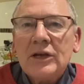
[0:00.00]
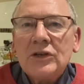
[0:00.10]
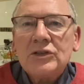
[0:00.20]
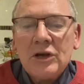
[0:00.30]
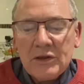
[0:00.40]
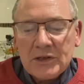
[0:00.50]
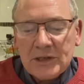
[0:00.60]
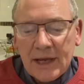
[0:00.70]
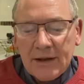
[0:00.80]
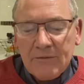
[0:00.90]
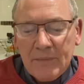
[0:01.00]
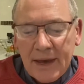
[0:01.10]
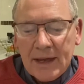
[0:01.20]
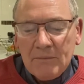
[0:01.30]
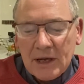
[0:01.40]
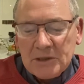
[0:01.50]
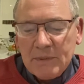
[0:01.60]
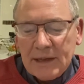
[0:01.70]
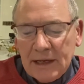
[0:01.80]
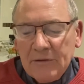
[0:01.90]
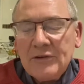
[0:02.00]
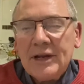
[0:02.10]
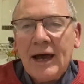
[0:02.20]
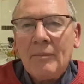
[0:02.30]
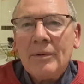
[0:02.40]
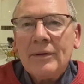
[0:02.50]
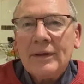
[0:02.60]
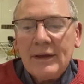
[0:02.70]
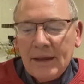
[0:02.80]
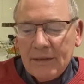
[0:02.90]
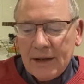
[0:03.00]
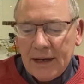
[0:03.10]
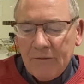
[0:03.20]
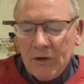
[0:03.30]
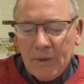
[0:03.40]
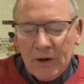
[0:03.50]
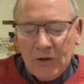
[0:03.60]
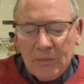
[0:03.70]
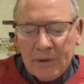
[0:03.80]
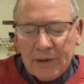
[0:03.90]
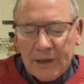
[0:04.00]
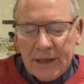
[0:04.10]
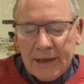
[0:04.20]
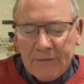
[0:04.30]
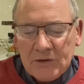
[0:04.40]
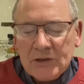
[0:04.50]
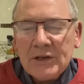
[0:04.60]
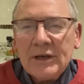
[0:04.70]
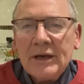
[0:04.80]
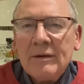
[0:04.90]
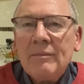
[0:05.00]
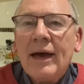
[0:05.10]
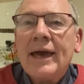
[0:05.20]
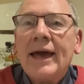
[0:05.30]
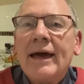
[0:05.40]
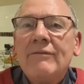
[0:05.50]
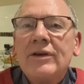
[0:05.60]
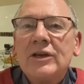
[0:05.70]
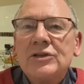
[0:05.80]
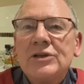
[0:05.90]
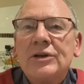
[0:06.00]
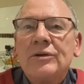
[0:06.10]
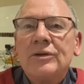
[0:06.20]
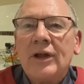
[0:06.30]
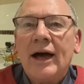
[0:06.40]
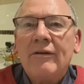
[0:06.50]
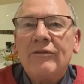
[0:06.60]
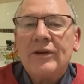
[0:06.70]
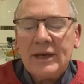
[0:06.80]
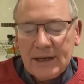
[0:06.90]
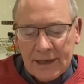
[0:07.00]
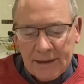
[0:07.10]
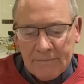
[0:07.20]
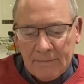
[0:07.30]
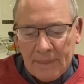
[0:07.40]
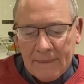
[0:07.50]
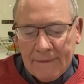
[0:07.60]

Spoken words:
so the Son of Man must be lifted up, that everyone who believes may have eternal life in him."